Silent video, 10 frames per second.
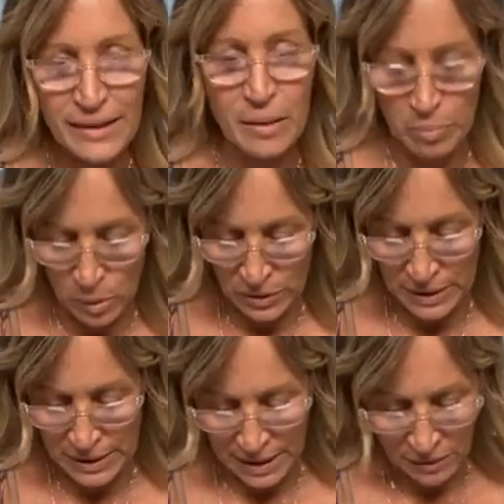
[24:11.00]
got that
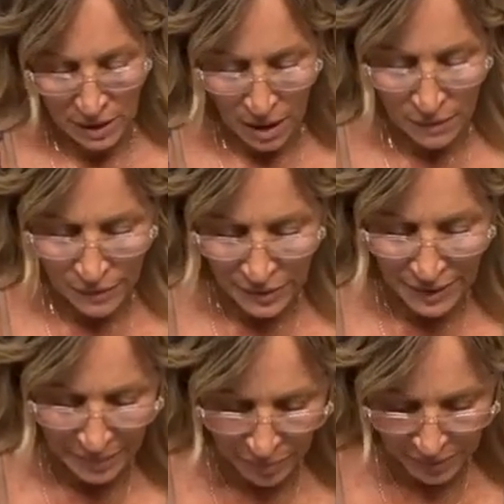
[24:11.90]
bolted down cover,
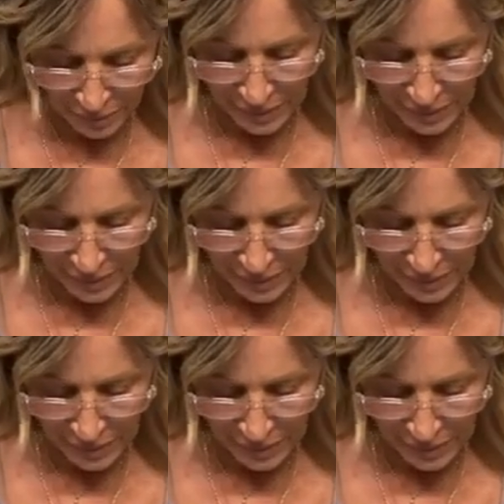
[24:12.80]
and they put